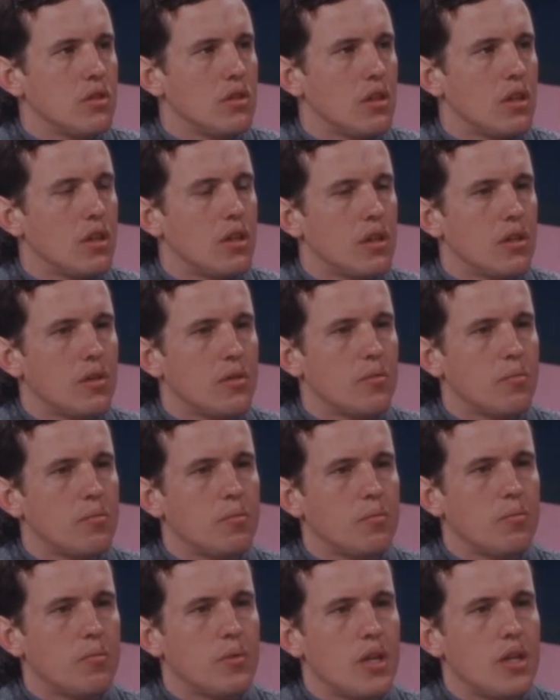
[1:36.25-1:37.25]
uh,
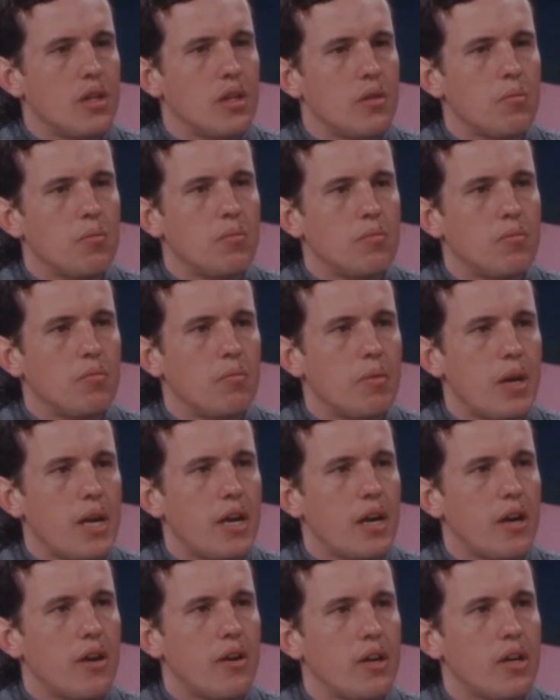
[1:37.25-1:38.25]
in the Bay
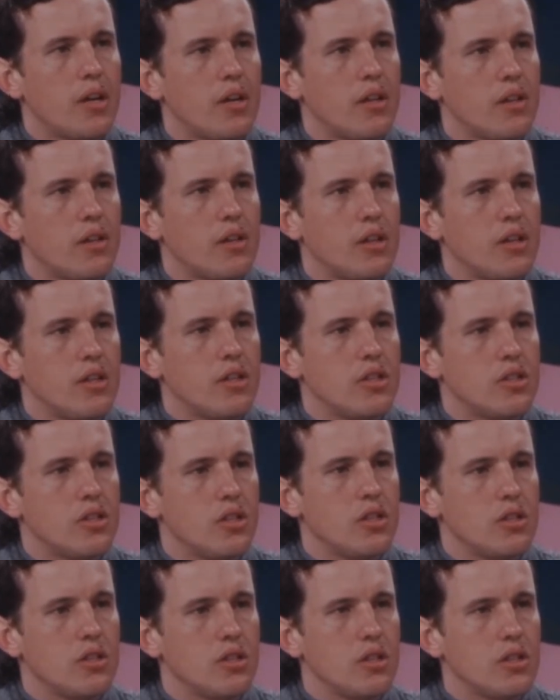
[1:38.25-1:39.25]
Area, the
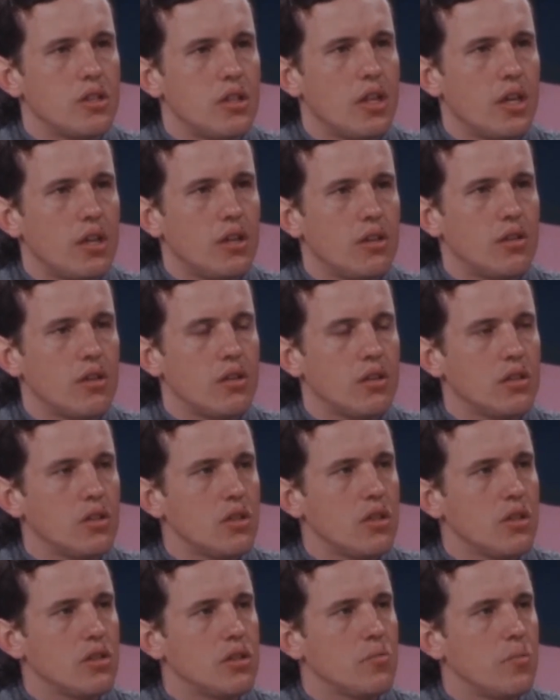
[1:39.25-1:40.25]
decision to take drugs
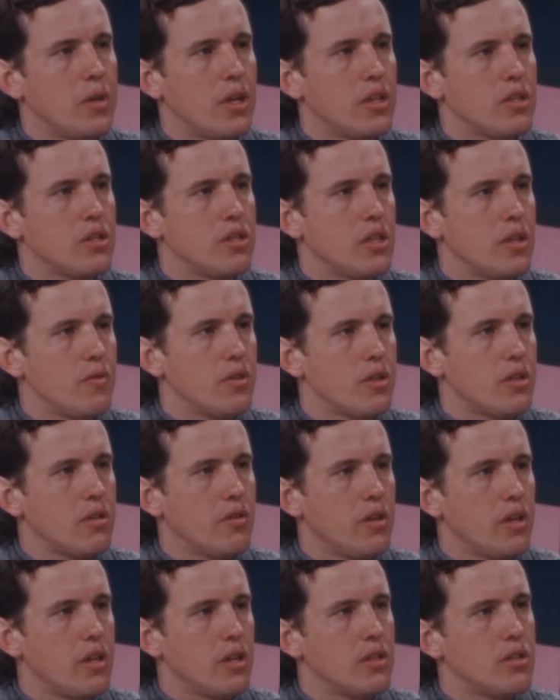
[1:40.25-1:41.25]
starts about the seventh
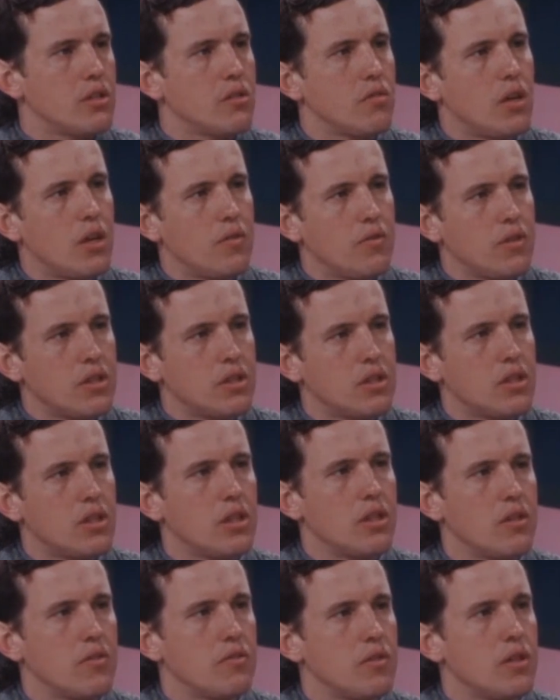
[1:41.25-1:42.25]
grade. So
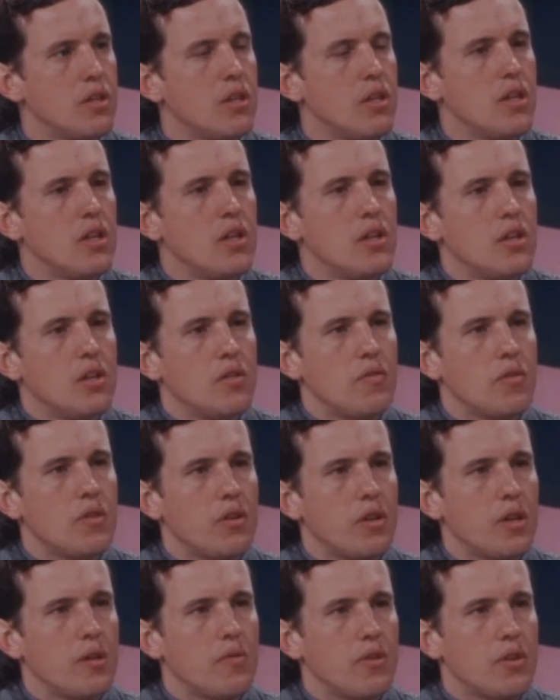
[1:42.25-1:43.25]
obviously, if, if you're
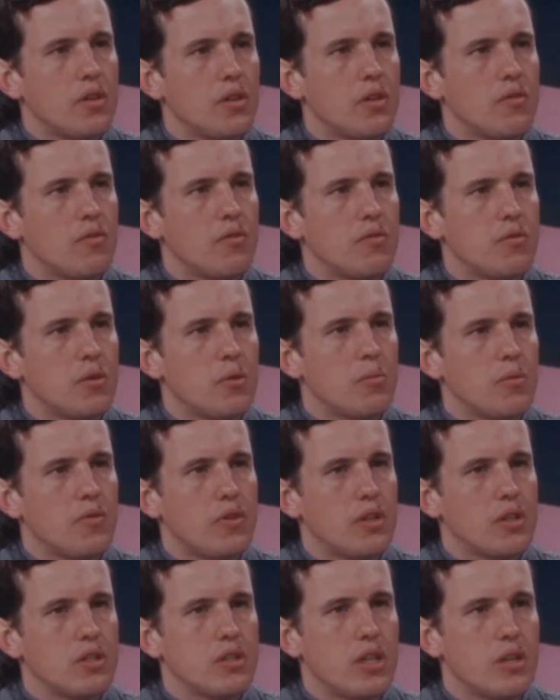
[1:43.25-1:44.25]
going to have a form of
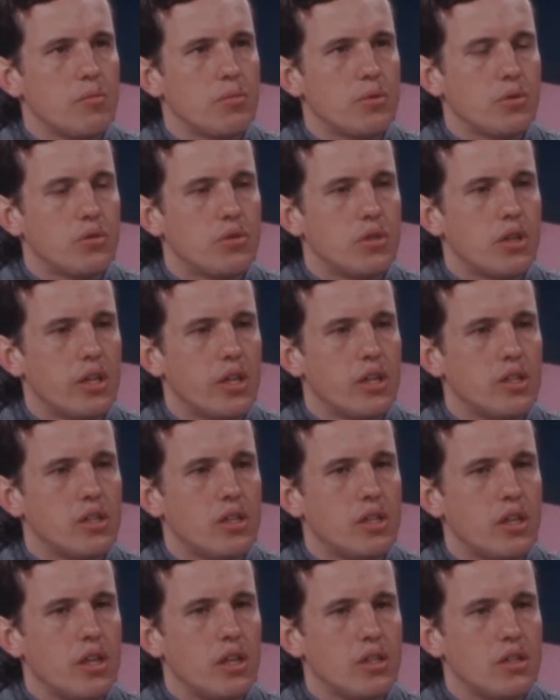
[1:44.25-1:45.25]
conceptual drug
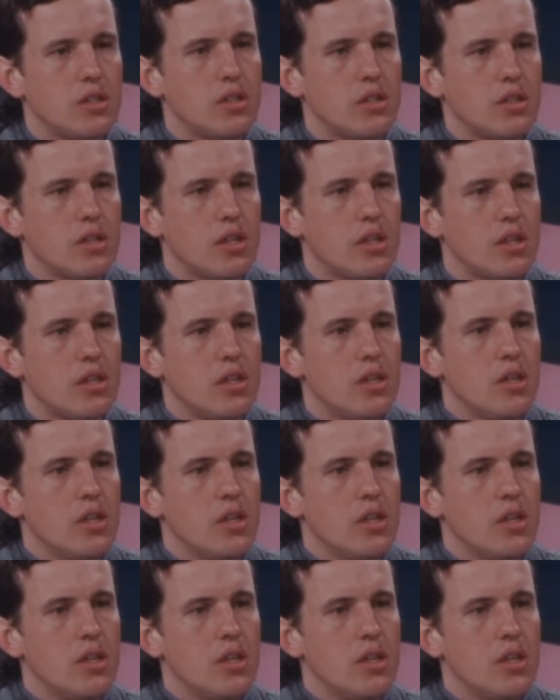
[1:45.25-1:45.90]
education that